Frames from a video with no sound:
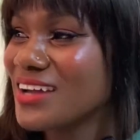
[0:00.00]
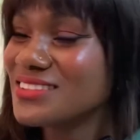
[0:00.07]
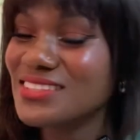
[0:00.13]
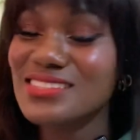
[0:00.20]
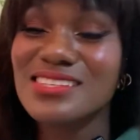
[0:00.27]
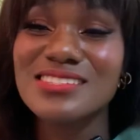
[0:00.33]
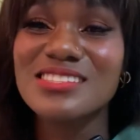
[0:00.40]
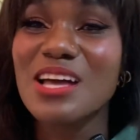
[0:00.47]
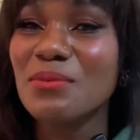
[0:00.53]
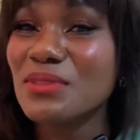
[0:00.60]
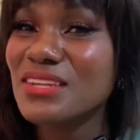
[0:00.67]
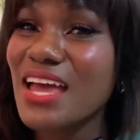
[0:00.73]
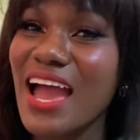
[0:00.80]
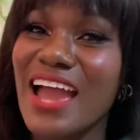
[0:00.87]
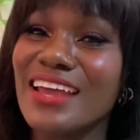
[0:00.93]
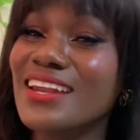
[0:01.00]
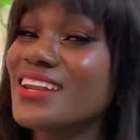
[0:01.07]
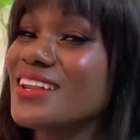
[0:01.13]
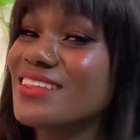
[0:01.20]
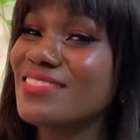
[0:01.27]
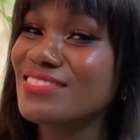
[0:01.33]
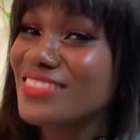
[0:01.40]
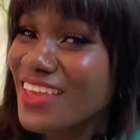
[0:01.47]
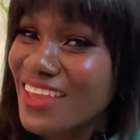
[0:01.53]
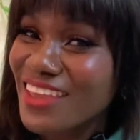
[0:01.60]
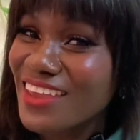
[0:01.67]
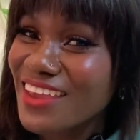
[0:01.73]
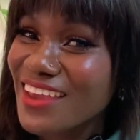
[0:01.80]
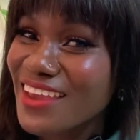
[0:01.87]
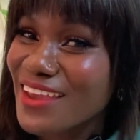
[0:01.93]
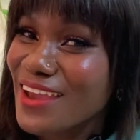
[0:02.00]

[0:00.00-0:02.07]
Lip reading: This is something that I didn't think